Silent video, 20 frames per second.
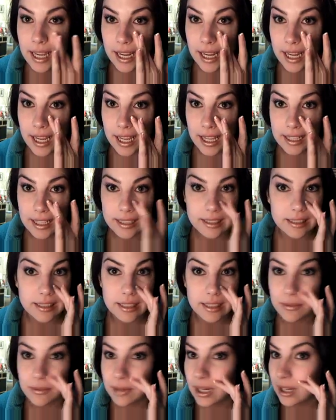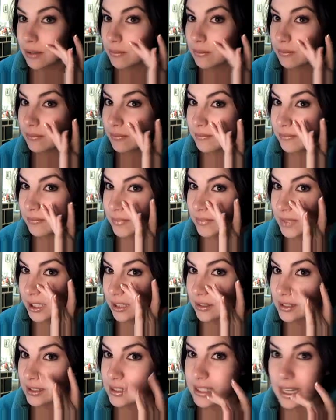and around, you know,